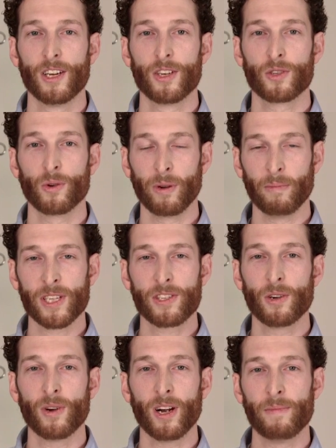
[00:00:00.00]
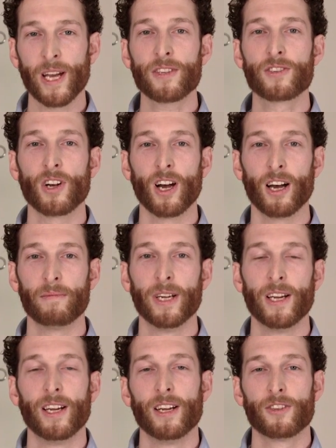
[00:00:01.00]
so we must do our best job
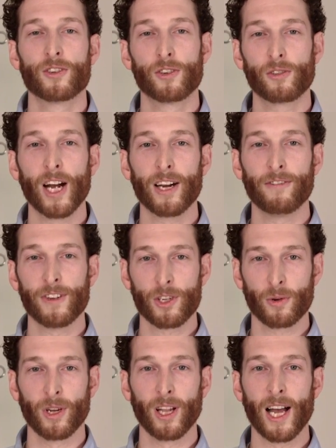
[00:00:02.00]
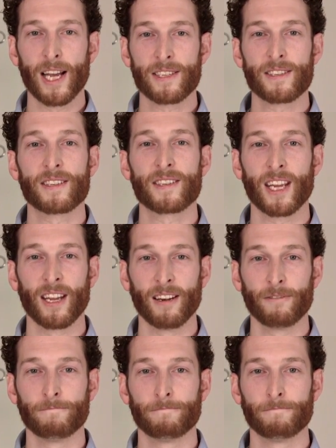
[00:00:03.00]
to try to visualize the skin.